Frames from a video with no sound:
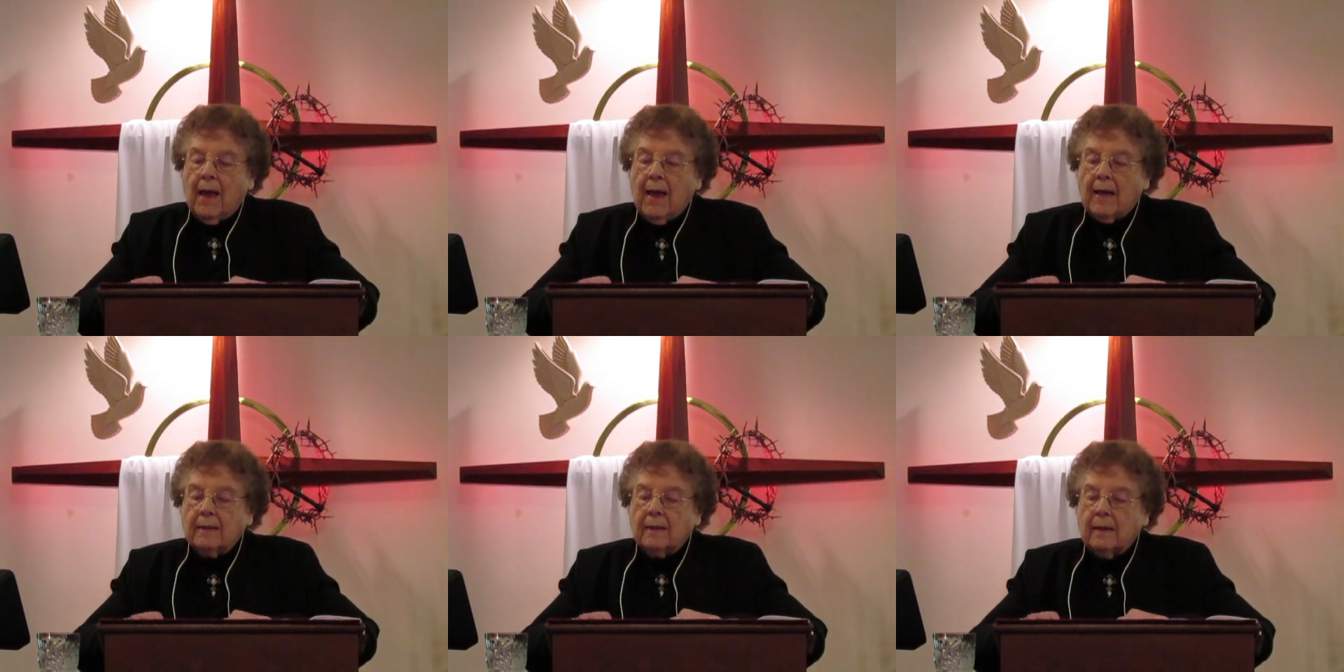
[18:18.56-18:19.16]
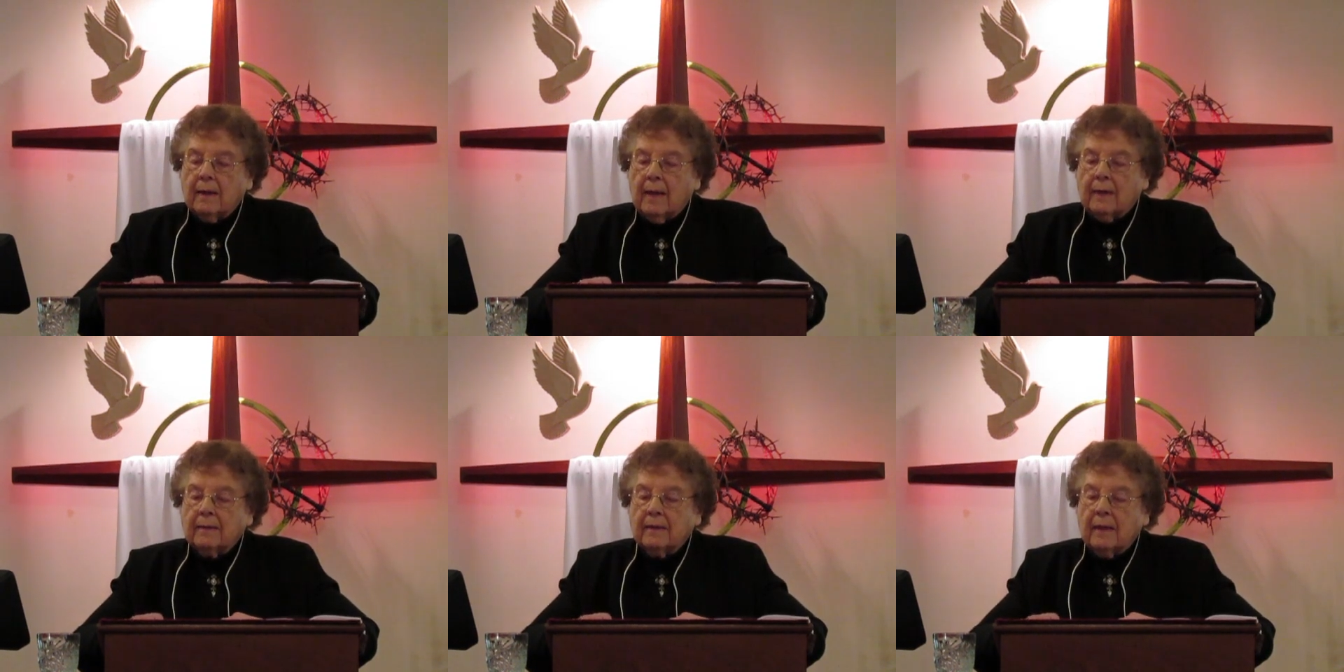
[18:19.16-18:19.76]
And,
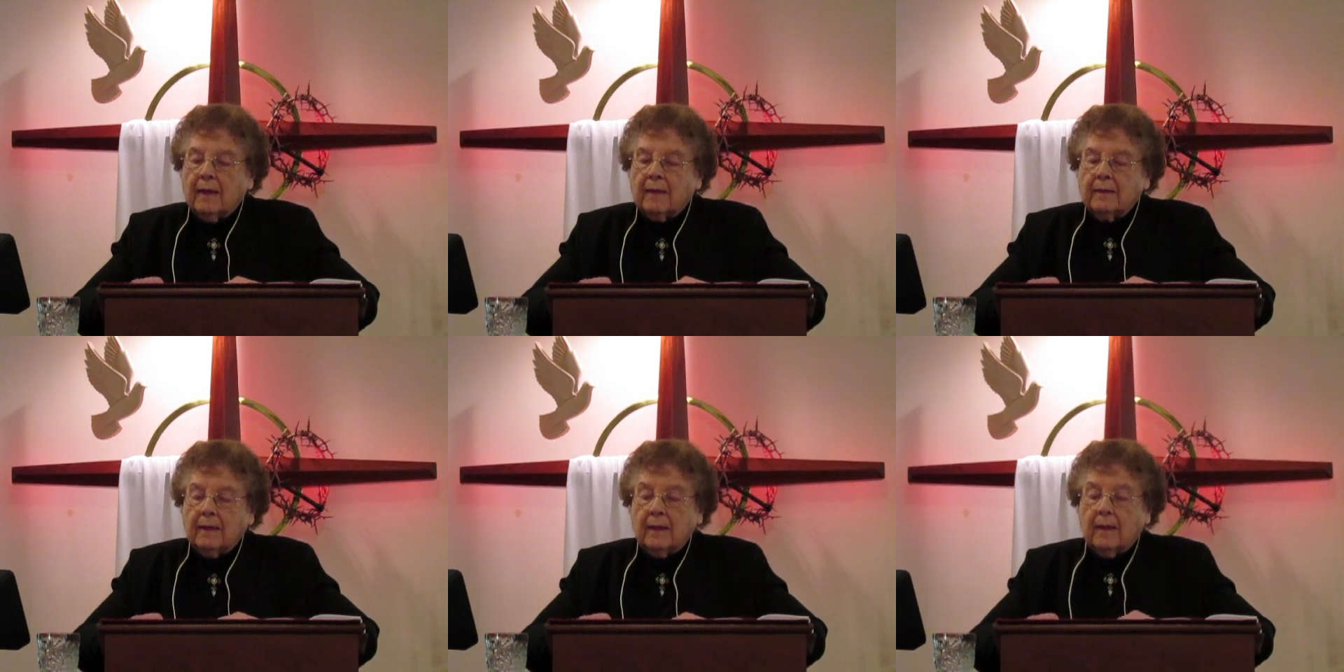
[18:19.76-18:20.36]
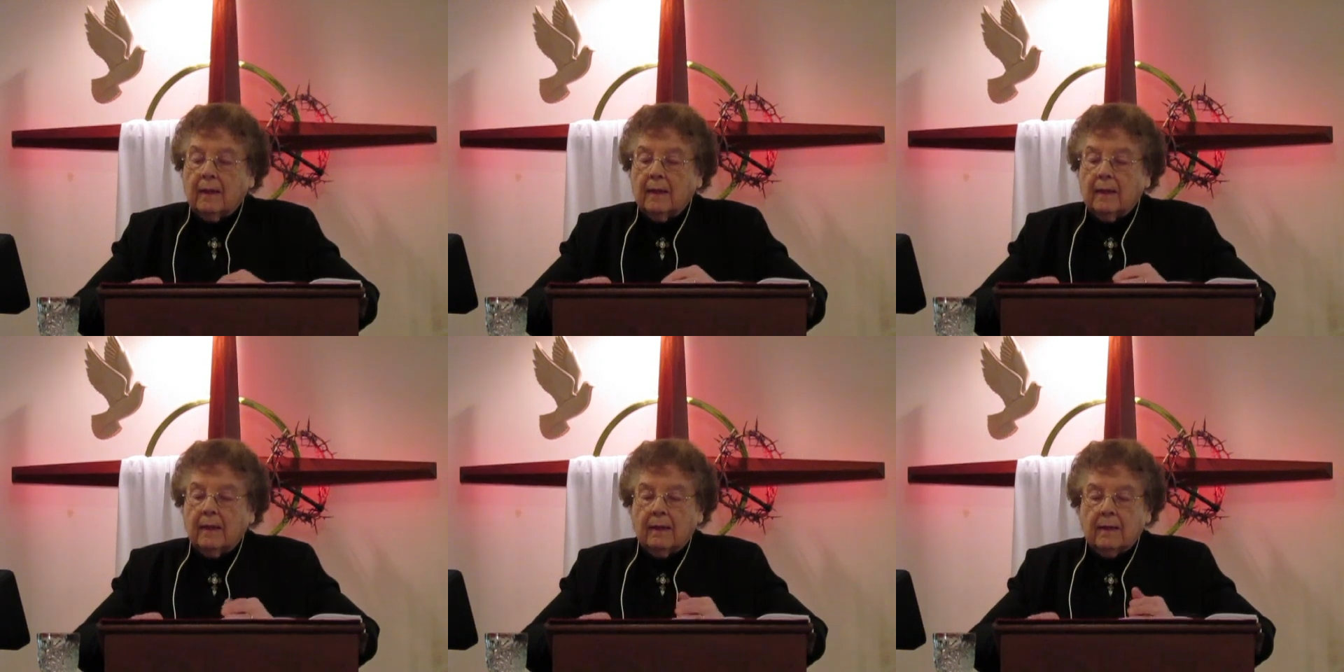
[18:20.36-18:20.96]
and, and
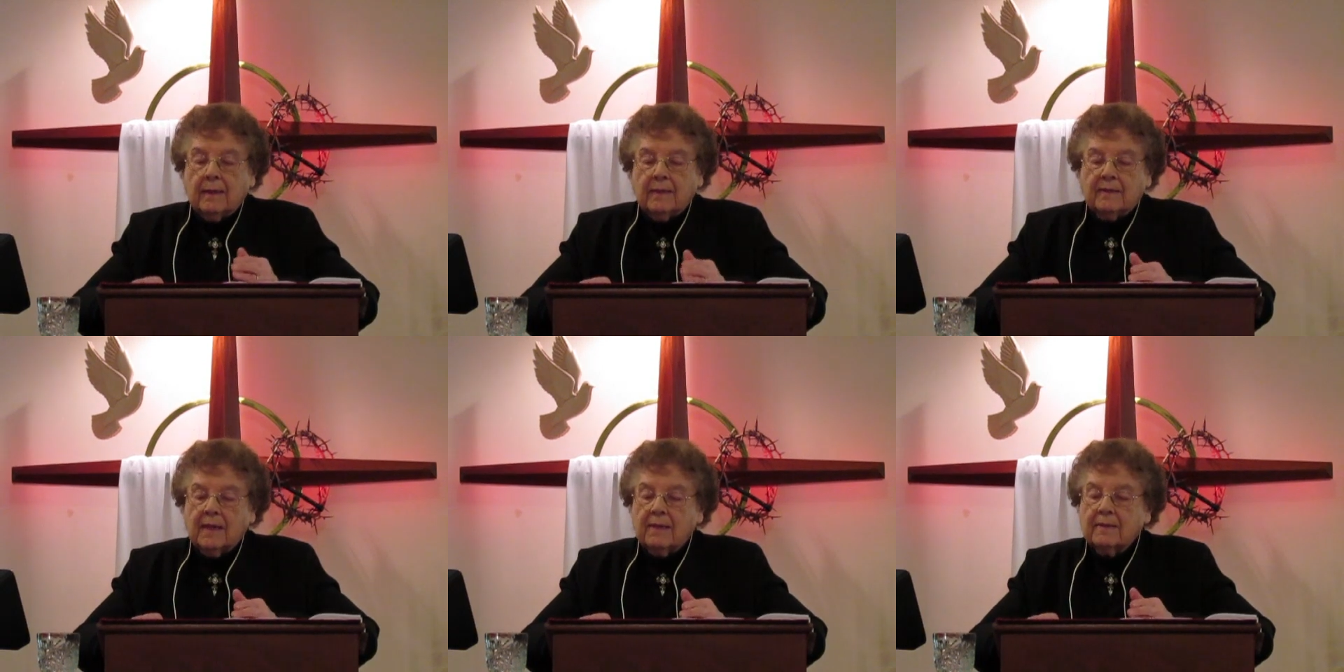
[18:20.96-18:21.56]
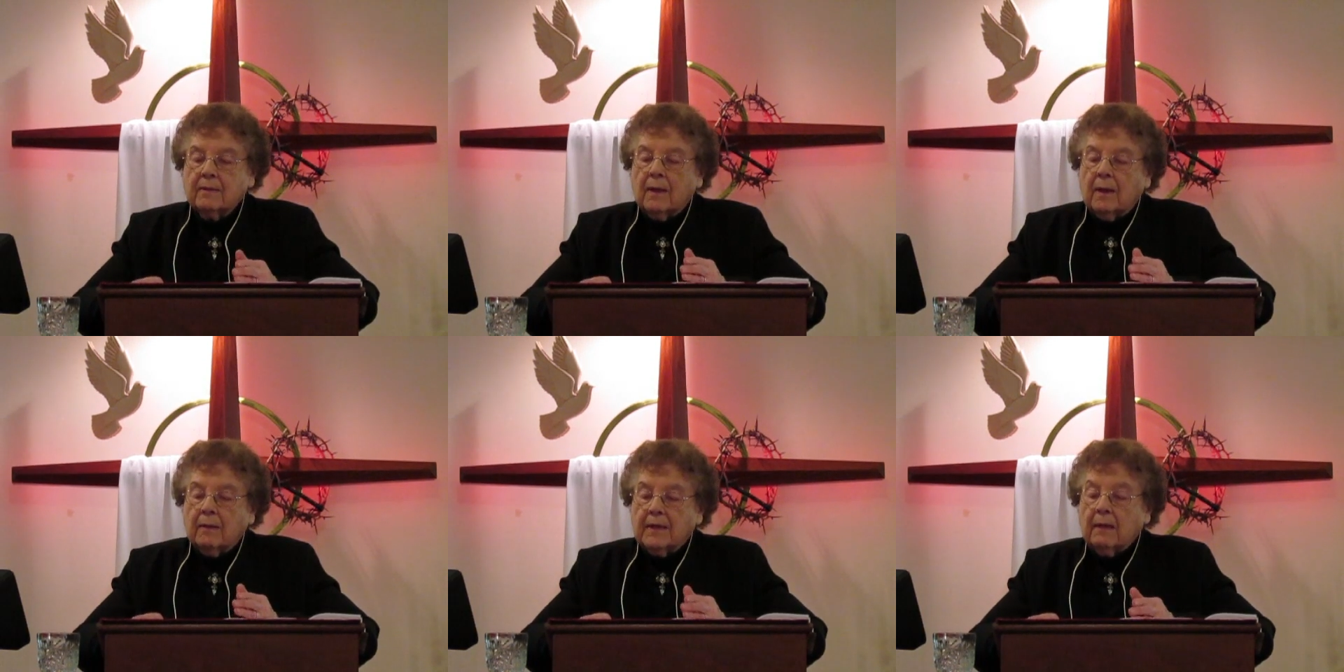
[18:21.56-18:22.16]
he says,
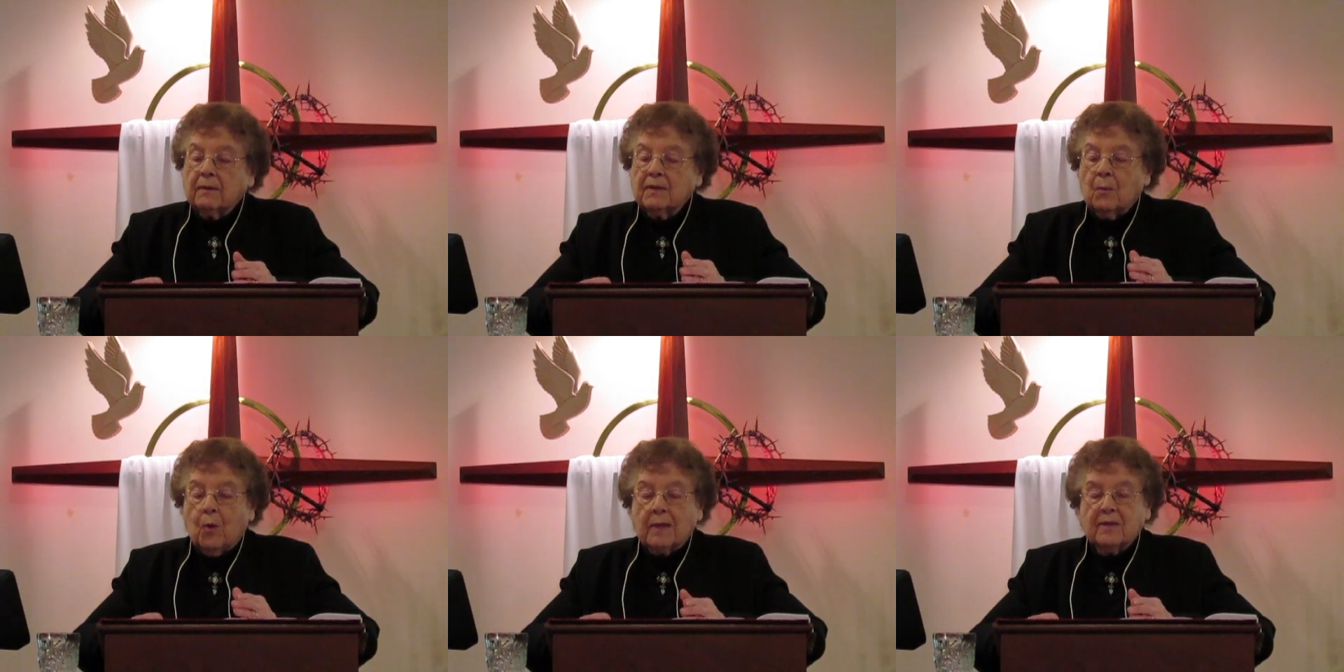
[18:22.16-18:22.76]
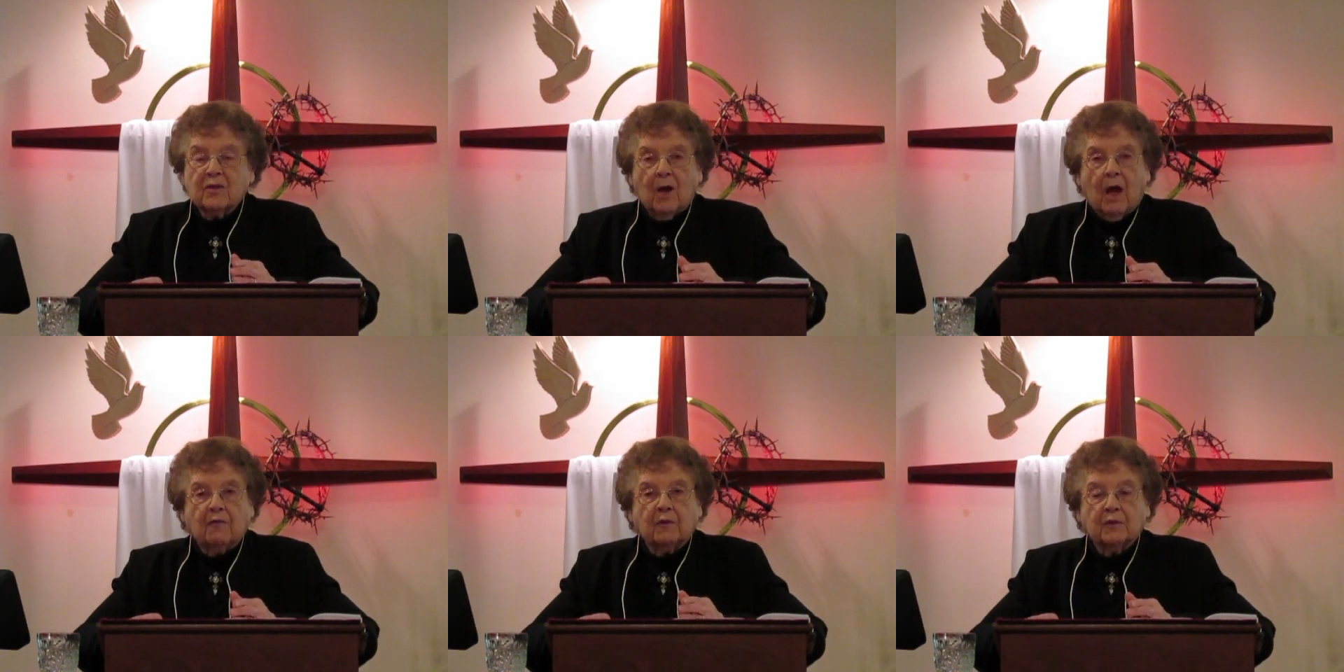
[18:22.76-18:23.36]
tells them what is
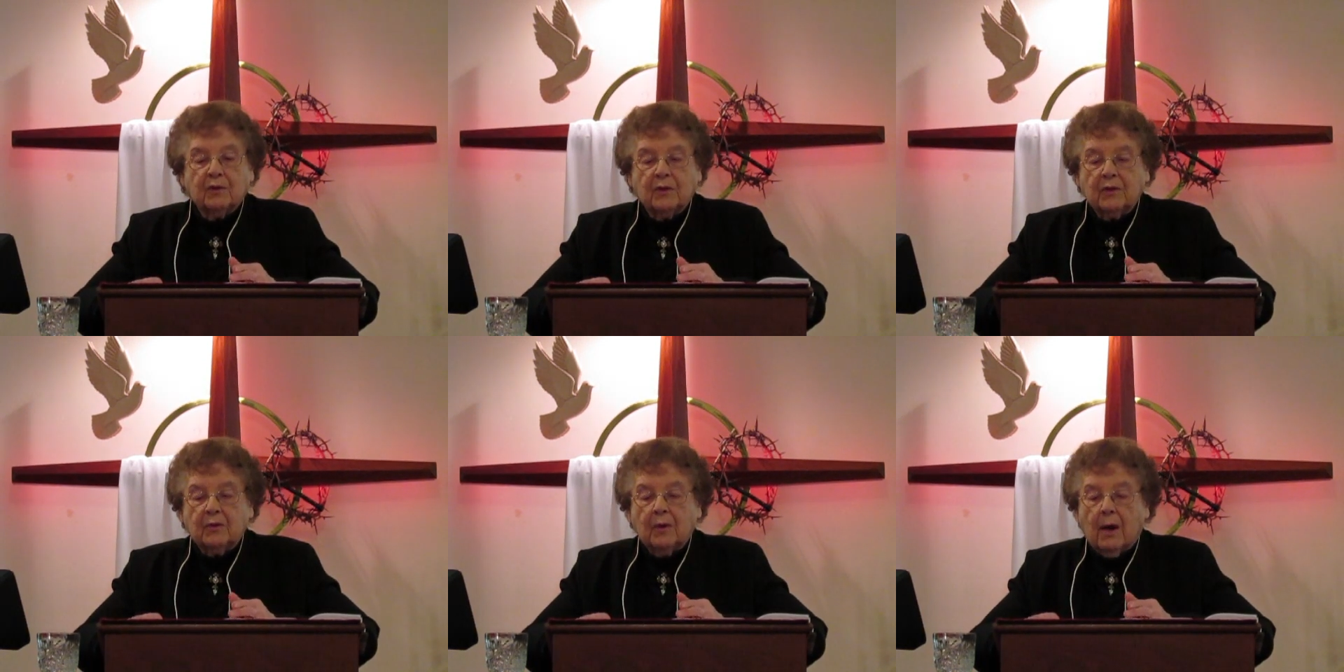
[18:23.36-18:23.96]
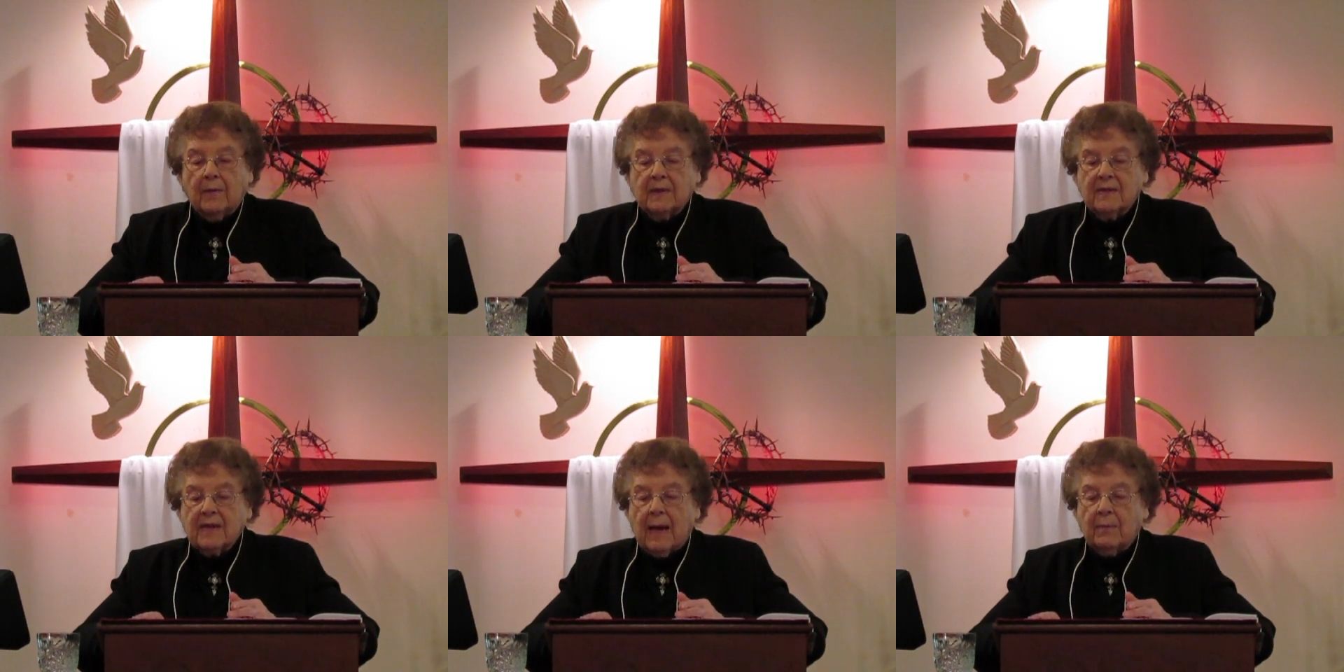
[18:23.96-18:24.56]
lawful to do on
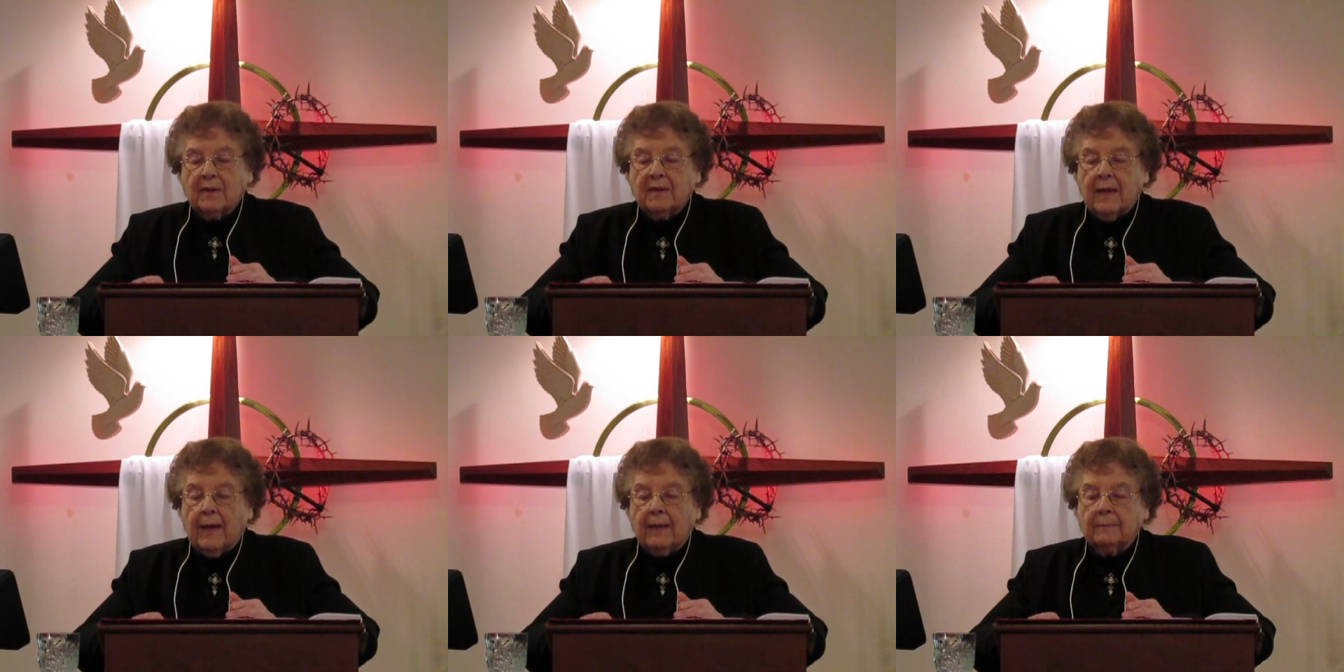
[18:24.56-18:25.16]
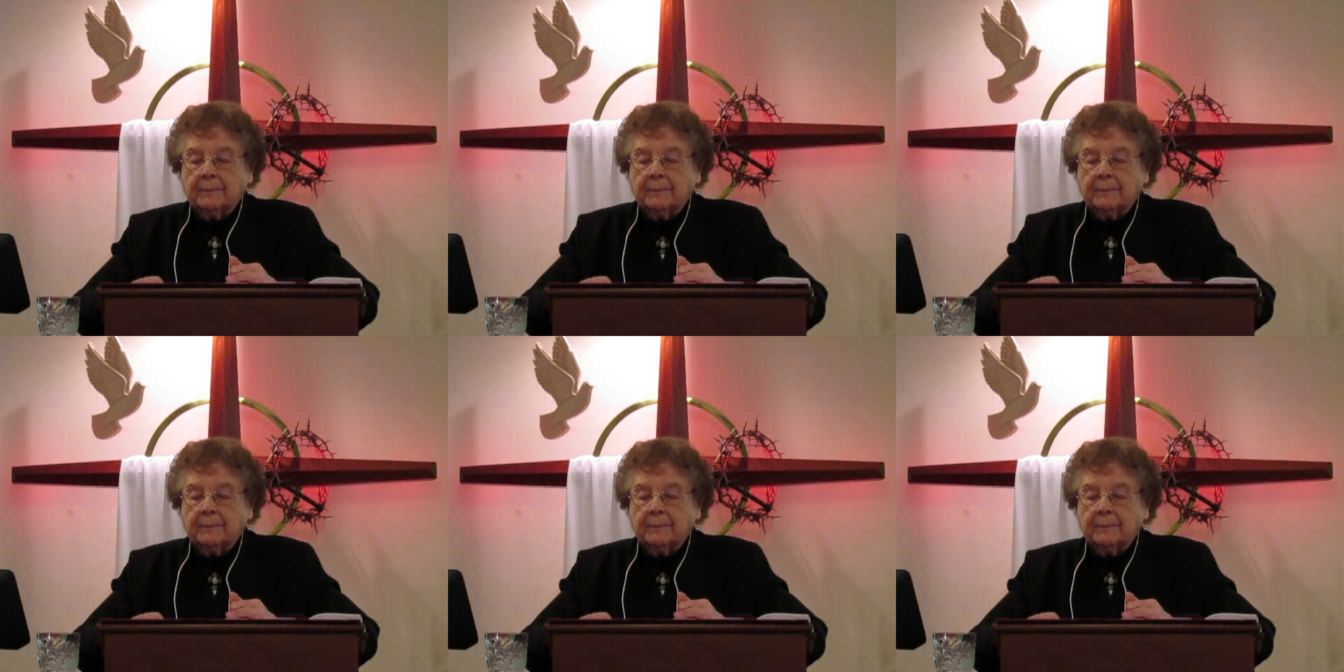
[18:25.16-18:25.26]
the Sabbath day.